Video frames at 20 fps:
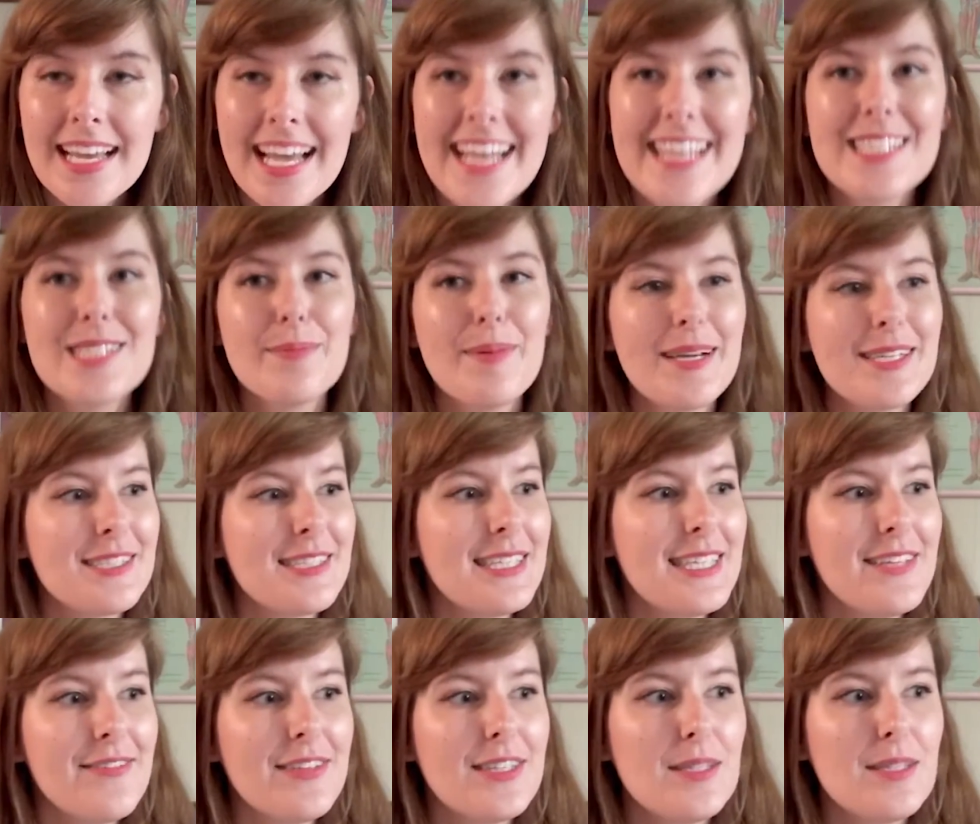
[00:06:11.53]

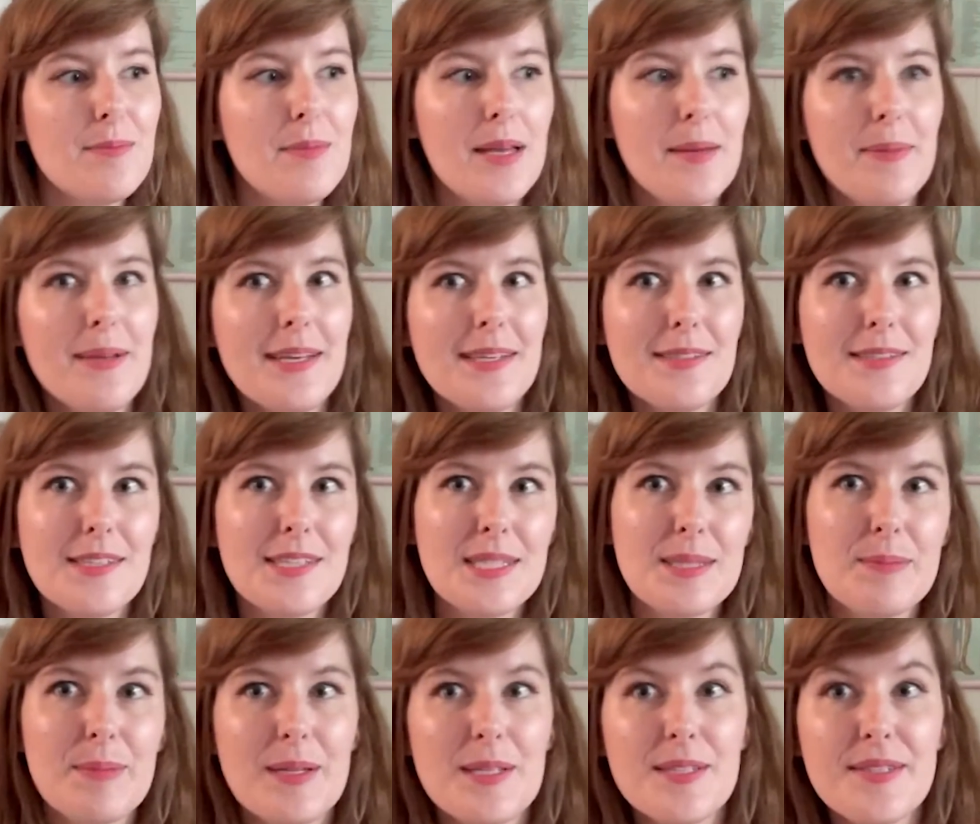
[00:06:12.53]
Especially if it's maybe a
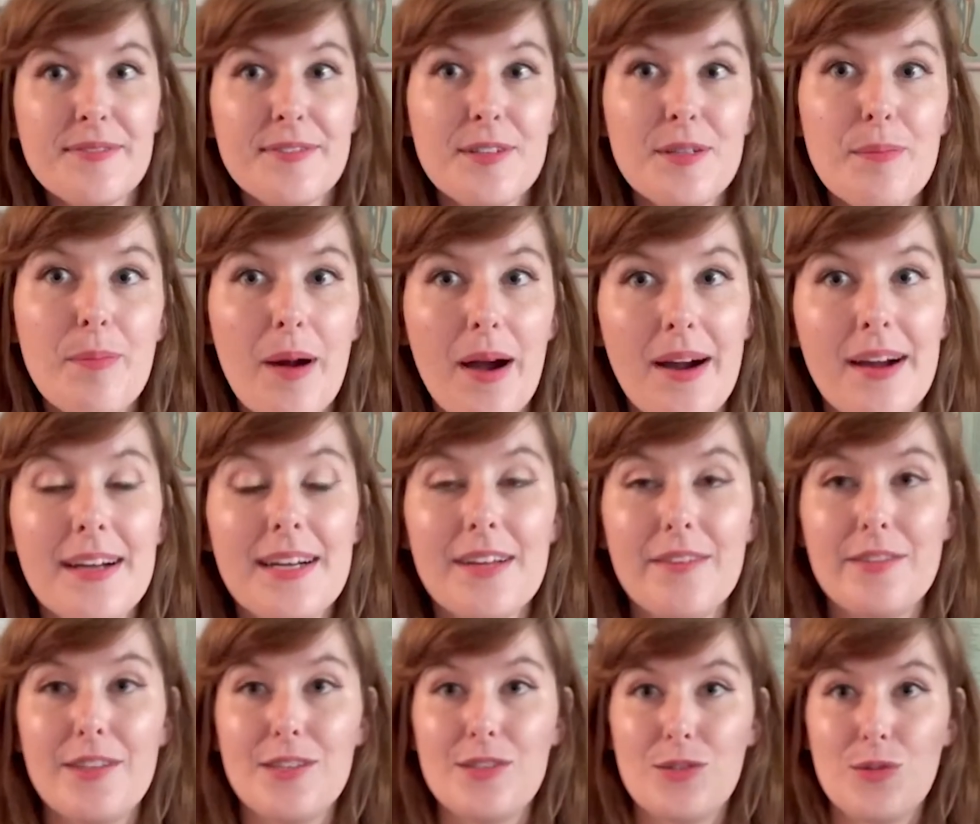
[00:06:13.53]
suspenseful part
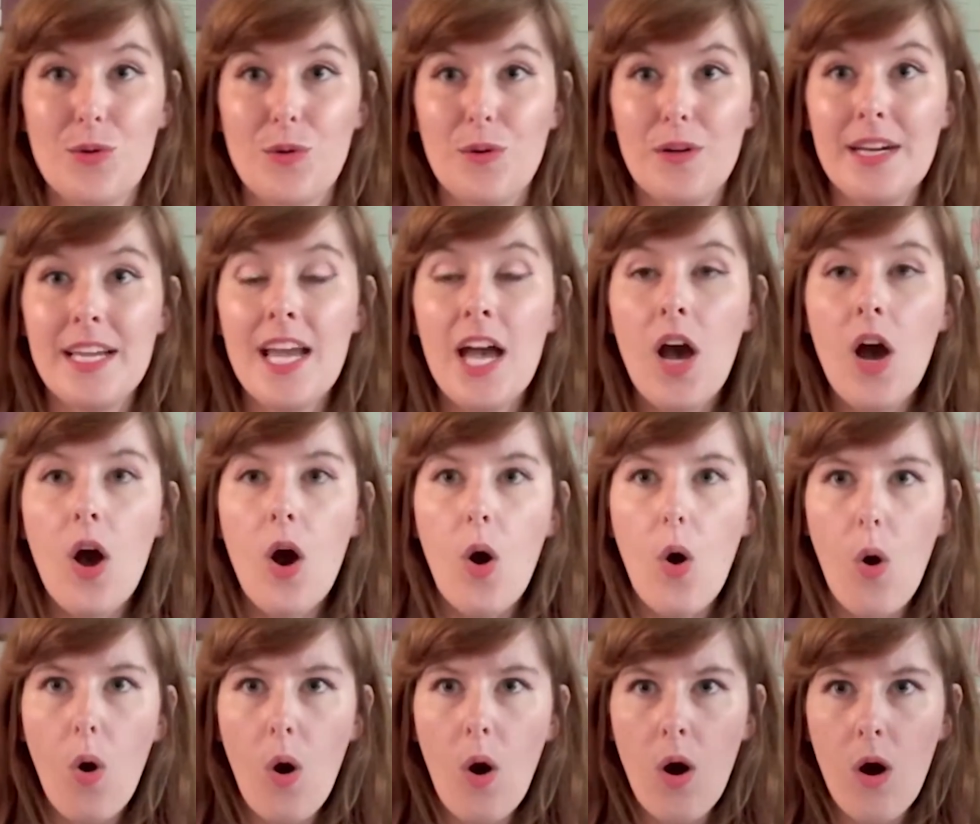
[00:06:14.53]
of the story.
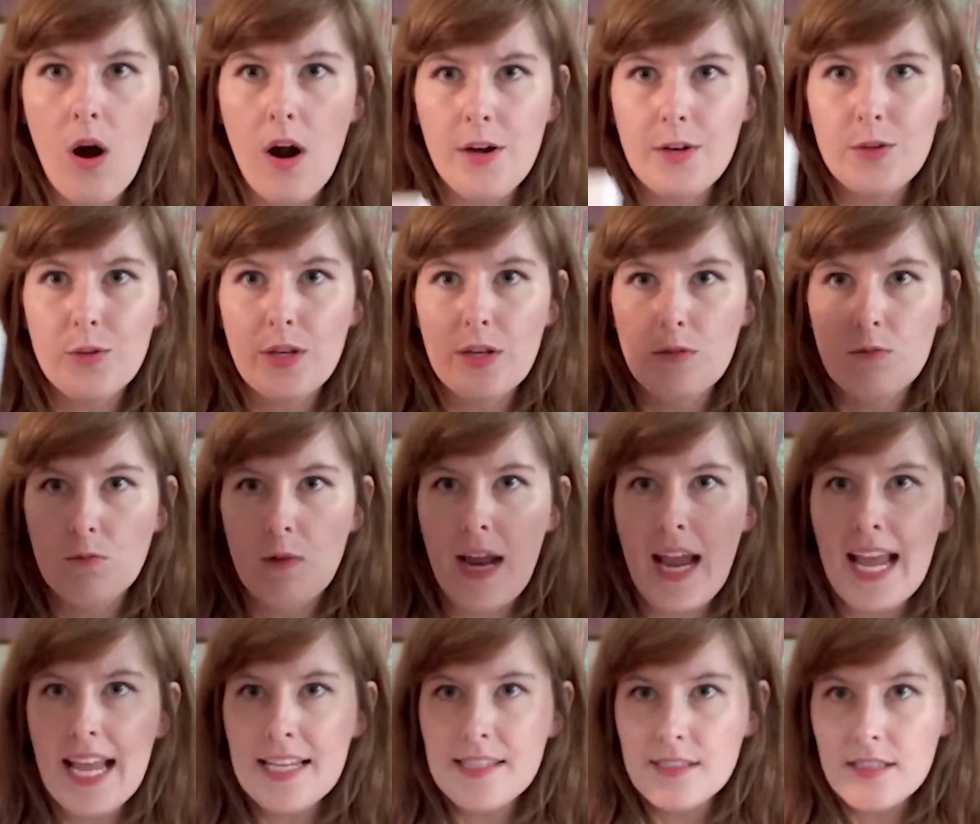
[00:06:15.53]
Or you can
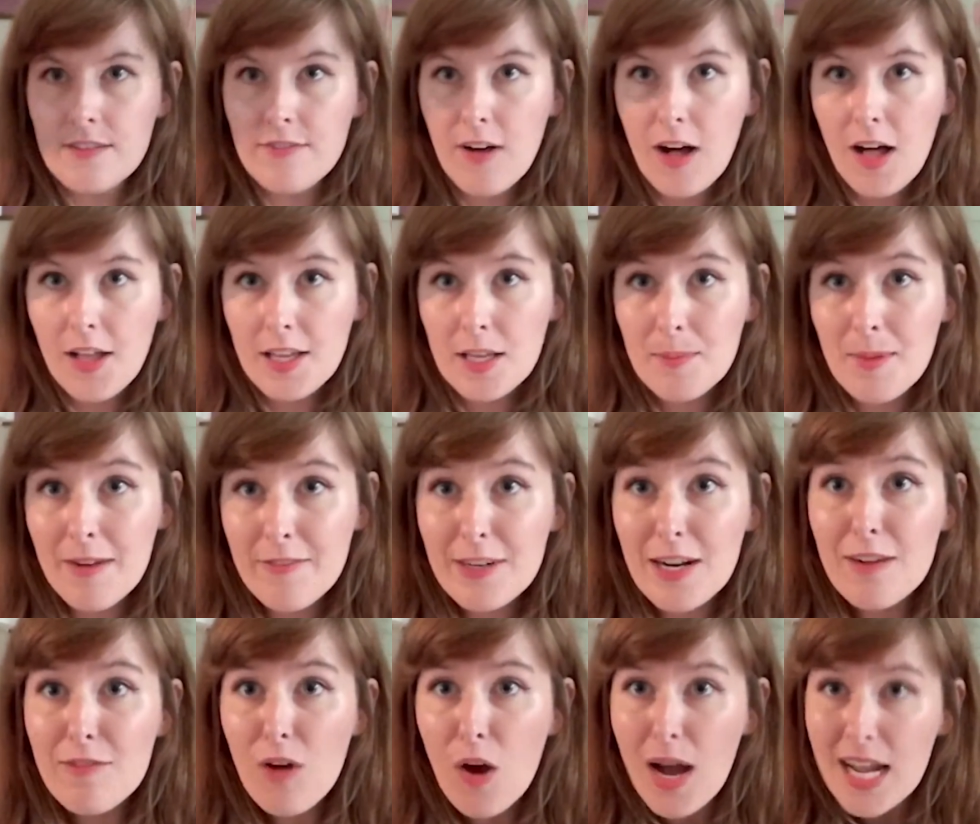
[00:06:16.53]
raise the volume of
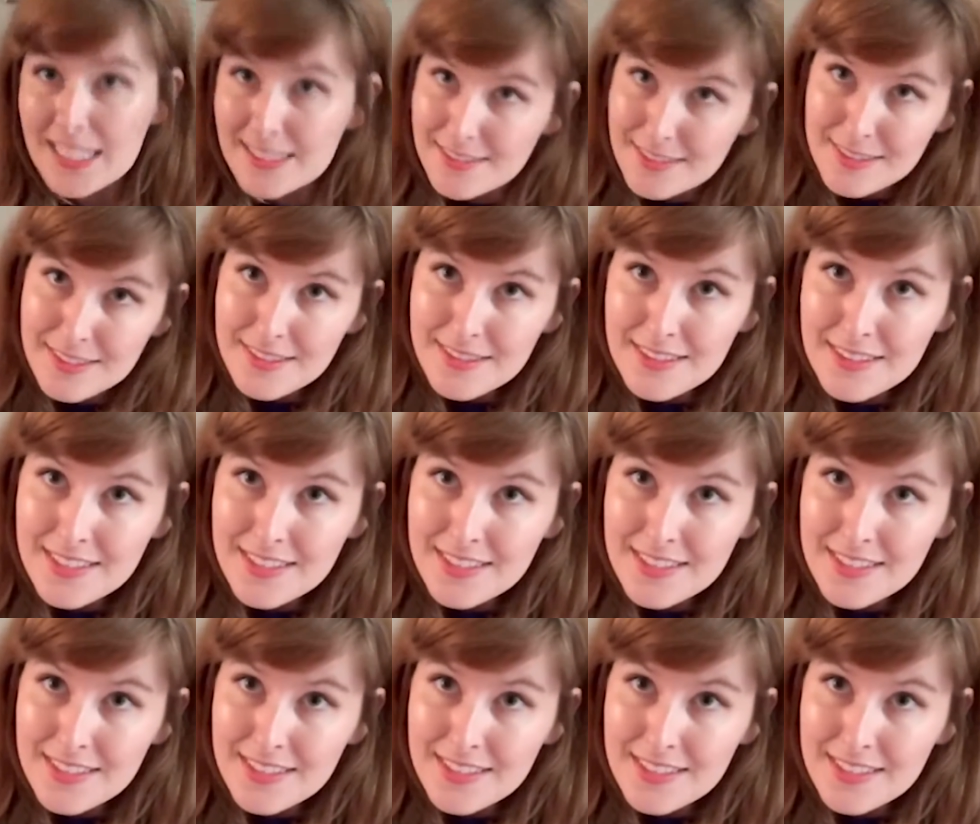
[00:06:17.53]
your voice